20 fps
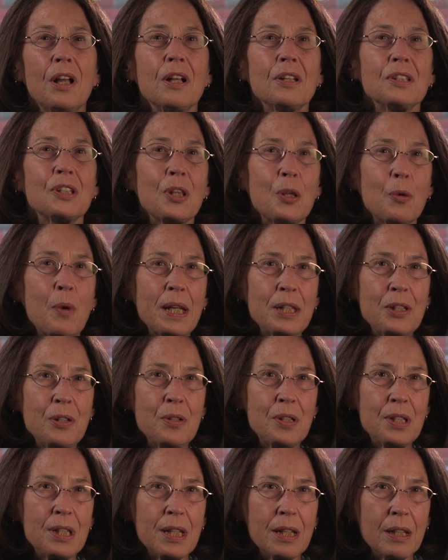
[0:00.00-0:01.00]
So the way
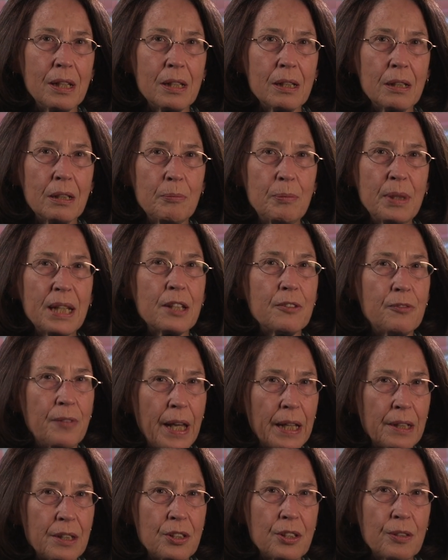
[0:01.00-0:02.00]
you see it, a big
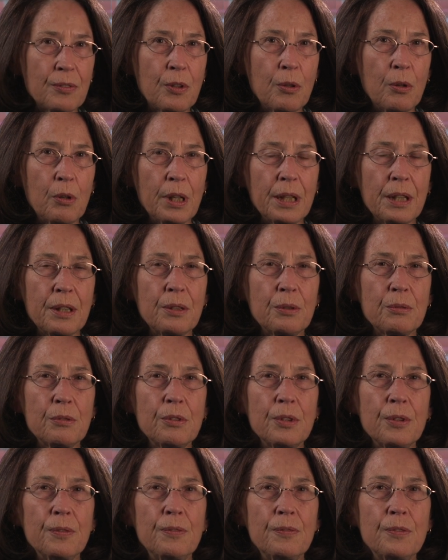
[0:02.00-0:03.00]
advantage of going the
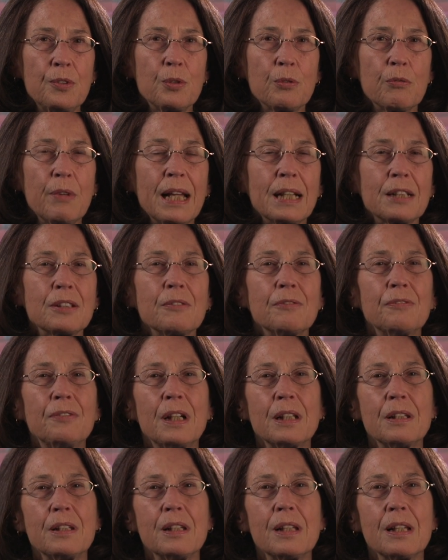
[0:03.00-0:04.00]
route of direct
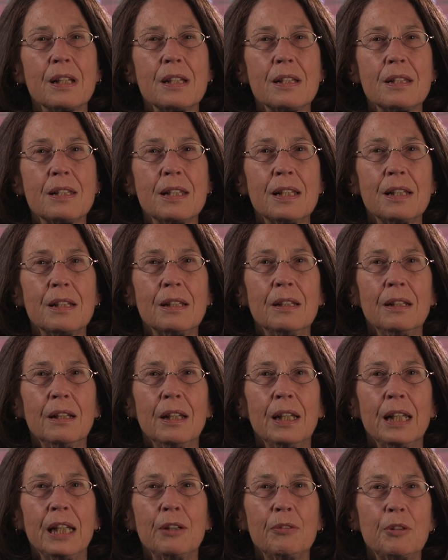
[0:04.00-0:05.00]
funding is that
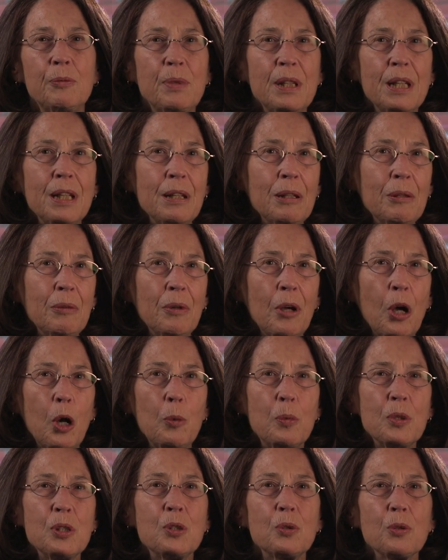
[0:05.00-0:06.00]
it would be
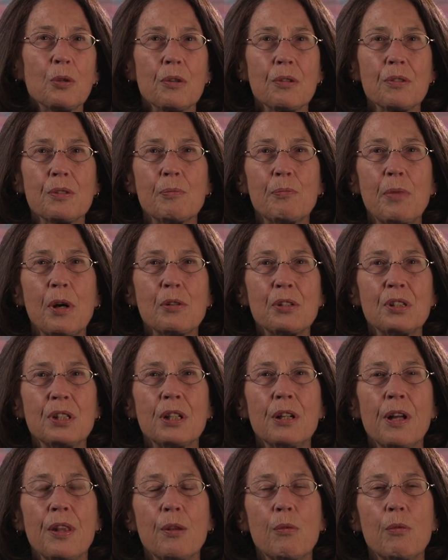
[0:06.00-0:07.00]
open source,
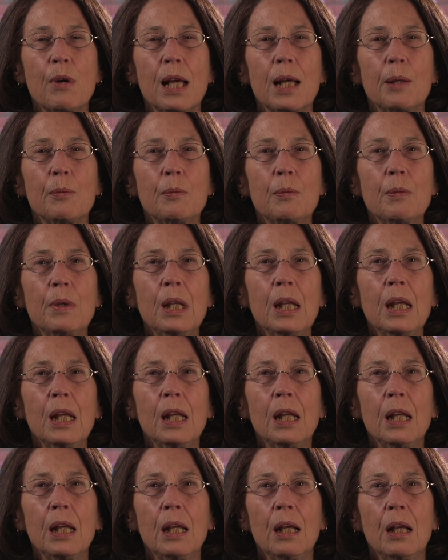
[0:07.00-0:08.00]
posted on the web.
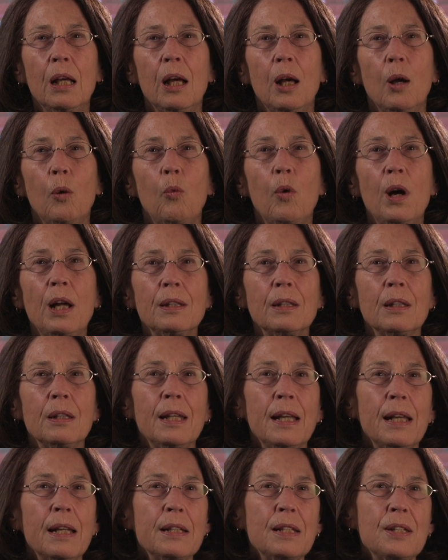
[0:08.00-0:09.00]
What
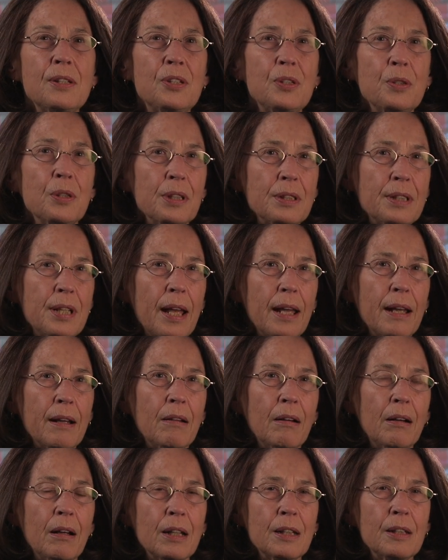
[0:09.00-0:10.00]
then is your take
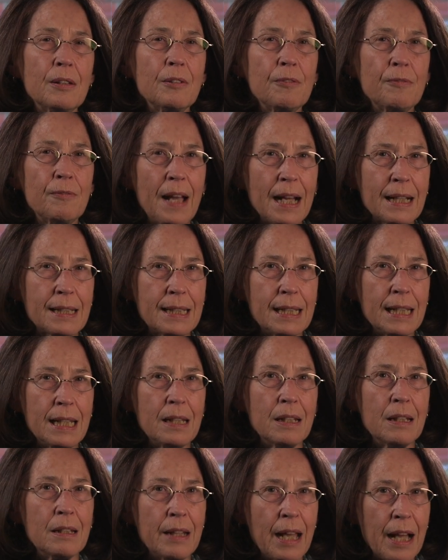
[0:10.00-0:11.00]
on
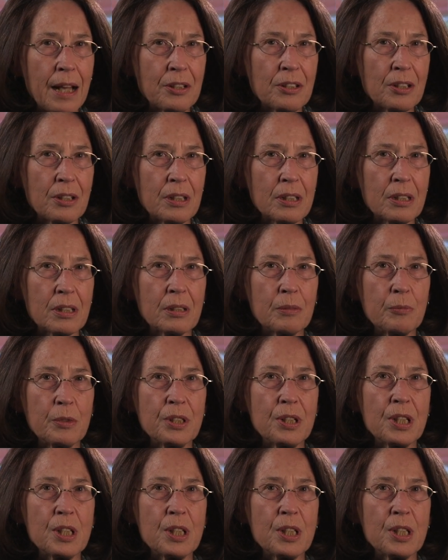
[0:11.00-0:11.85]
vaccine nationalism, which